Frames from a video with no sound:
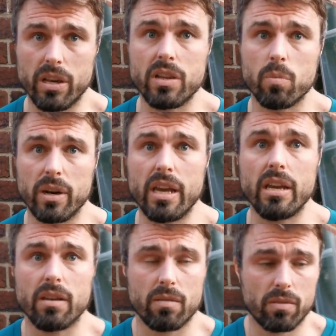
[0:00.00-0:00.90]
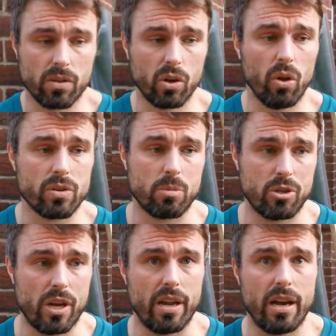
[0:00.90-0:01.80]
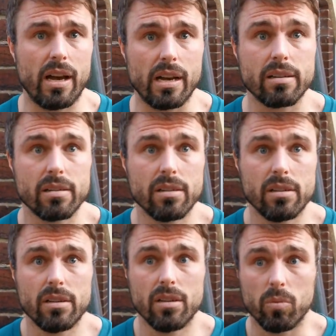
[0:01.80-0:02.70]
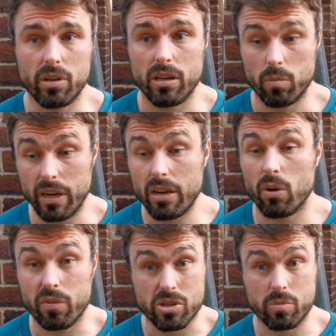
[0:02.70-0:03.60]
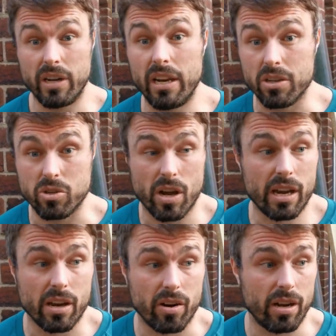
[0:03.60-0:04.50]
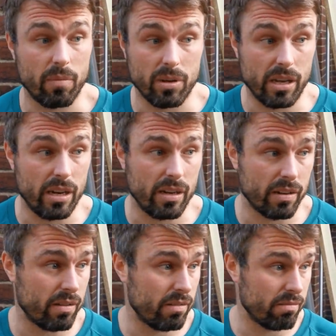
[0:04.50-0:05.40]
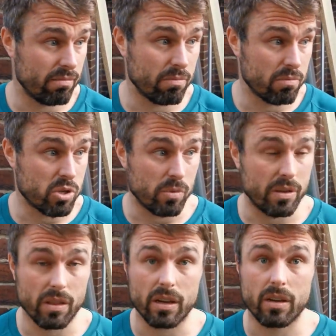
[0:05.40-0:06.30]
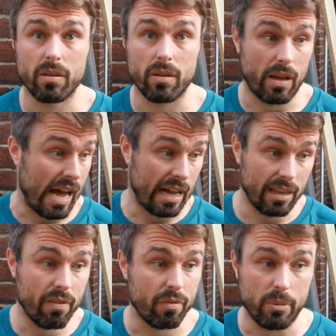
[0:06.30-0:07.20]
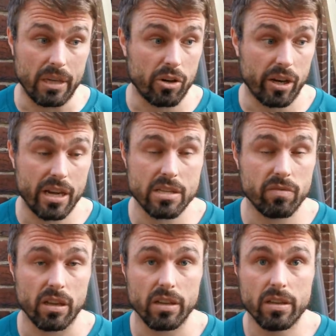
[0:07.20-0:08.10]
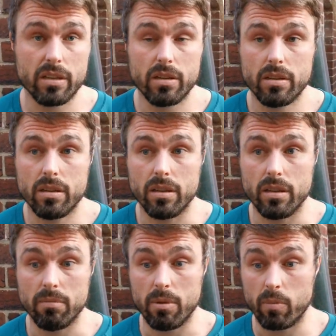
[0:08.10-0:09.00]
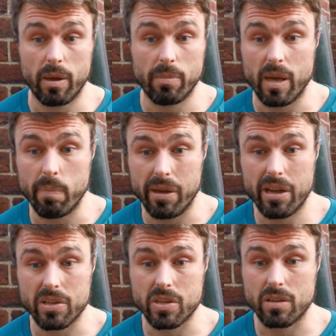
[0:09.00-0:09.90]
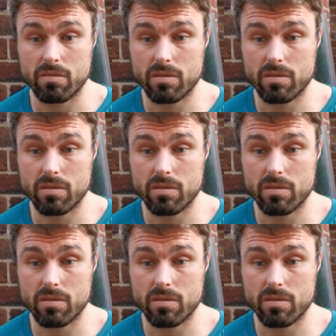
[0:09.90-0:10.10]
We need the goals to be shared out. We need a striker in, and we need somebody that out left for me creatively. With a bit of pace.